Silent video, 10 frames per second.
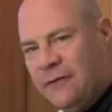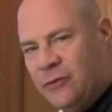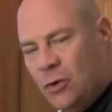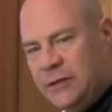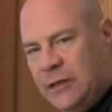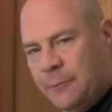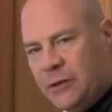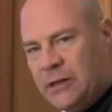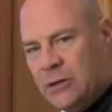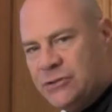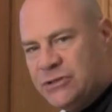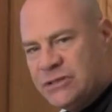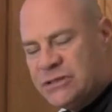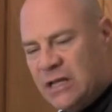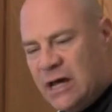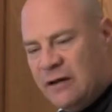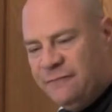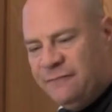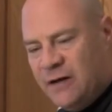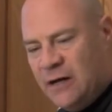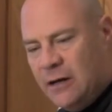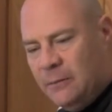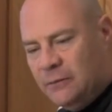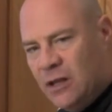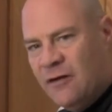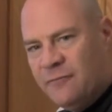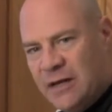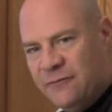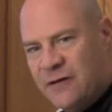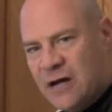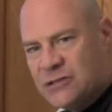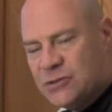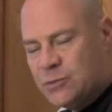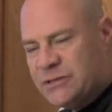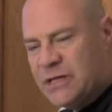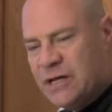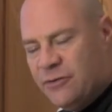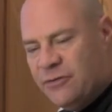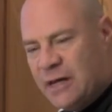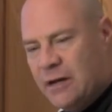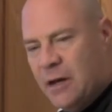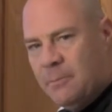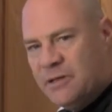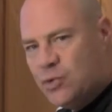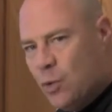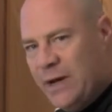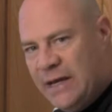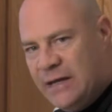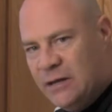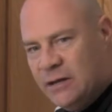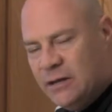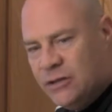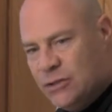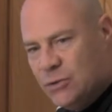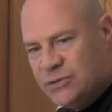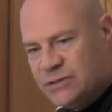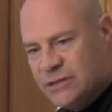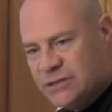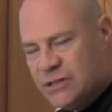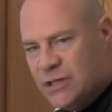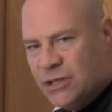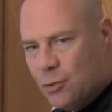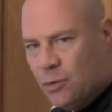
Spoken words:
of goalkeeper coaches, a lot of glove manufacturers will tell you that between uses,